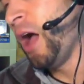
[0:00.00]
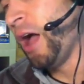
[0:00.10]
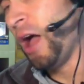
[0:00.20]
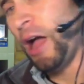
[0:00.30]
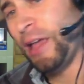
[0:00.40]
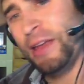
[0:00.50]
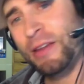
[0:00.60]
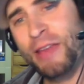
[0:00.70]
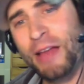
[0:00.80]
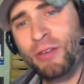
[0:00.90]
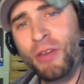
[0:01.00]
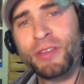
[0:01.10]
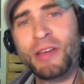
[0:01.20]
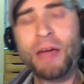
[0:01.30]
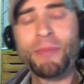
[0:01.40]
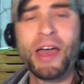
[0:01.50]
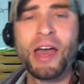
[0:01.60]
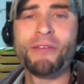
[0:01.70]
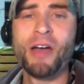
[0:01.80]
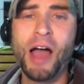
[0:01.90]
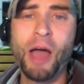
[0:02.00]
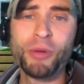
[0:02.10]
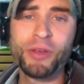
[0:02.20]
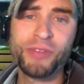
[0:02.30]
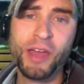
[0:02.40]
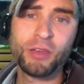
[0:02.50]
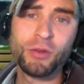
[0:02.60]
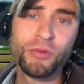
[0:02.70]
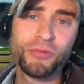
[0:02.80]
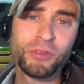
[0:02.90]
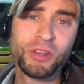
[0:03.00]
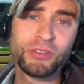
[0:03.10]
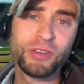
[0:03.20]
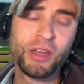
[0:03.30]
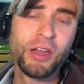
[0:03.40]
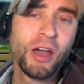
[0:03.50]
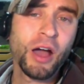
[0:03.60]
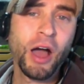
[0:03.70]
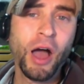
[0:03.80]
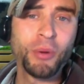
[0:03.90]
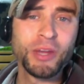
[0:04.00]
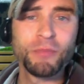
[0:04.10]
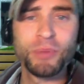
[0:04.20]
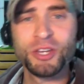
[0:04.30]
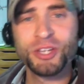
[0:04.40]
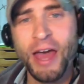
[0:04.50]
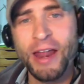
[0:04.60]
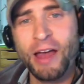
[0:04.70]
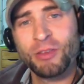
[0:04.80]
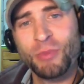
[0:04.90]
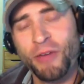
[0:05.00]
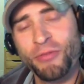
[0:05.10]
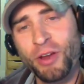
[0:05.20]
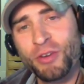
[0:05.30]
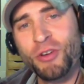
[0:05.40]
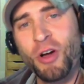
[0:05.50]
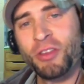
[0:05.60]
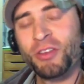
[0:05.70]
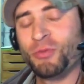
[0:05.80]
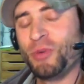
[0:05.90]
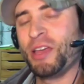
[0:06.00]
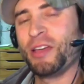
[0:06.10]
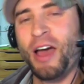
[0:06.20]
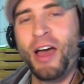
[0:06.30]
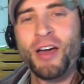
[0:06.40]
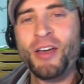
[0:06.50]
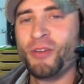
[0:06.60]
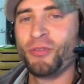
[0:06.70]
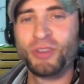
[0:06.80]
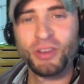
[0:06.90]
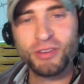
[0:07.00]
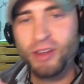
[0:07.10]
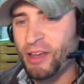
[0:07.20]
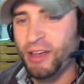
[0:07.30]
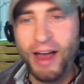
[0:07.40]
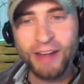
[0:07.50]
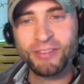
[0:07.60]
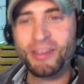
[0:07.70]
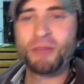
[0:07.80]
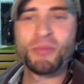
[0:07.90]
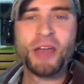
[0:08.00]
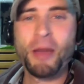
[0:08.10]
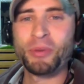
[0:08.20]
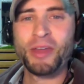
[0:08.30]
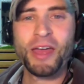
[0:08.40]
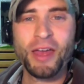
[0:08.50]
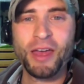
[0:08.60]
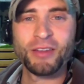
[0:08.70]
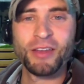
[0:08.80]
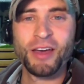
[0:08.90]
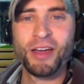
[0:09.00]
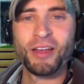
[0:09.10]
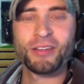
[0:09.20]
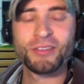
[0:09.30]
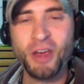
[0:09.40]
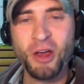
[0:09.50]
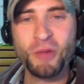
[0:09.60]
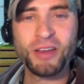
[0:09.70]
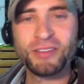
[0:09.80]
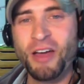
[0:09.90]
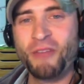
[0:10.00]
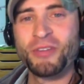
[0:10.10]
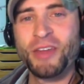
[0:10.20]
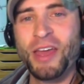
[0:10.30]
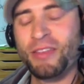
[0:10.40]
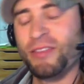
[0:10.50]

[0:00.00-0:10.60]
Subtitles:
again, that's all the time I have. I want to thank you for listening. I want to give a big shout out to my friend Sean this week for just constantly hitting me up and sharing my stuff and